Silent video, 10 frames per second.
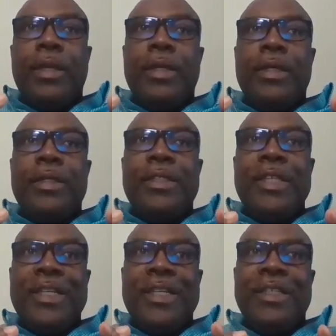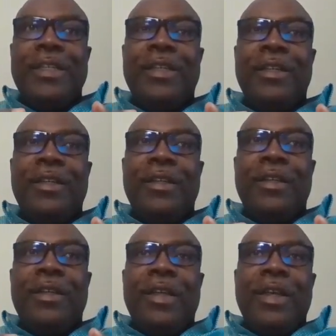is changing.
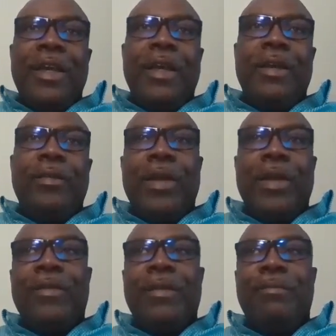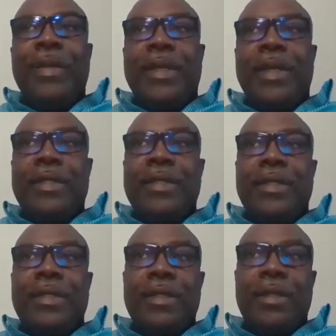And one of the
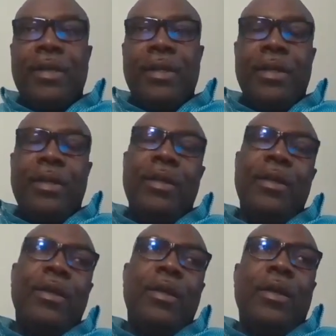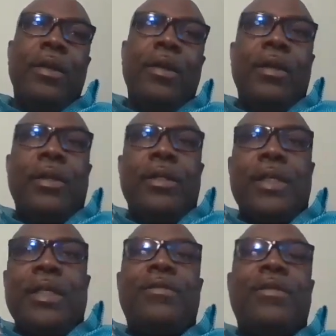biggest
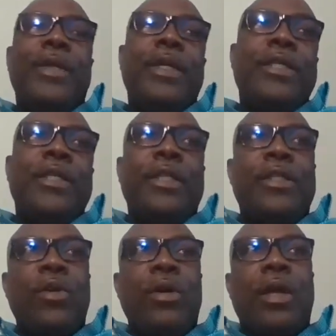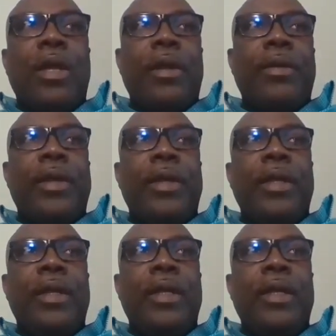transformation is occurring
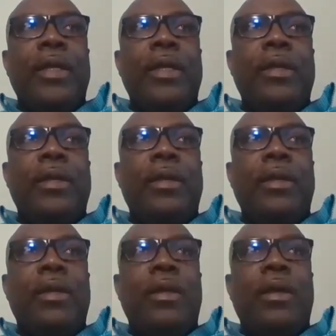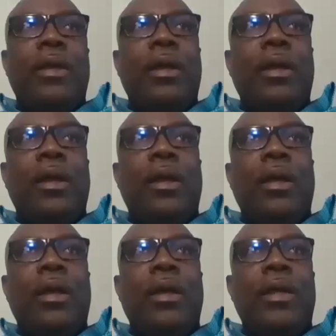in
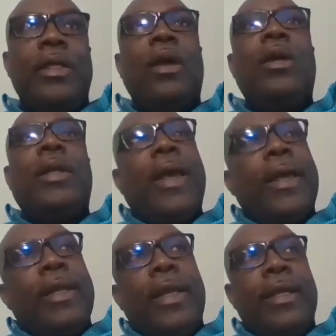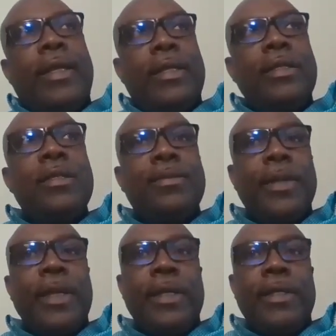the online learning
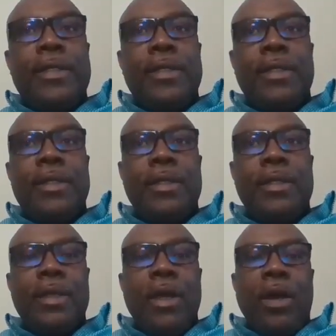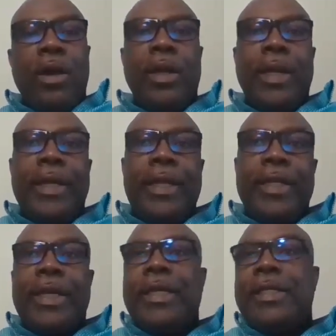space. Online
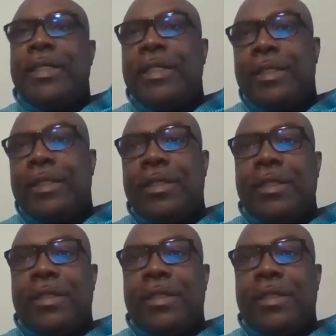education,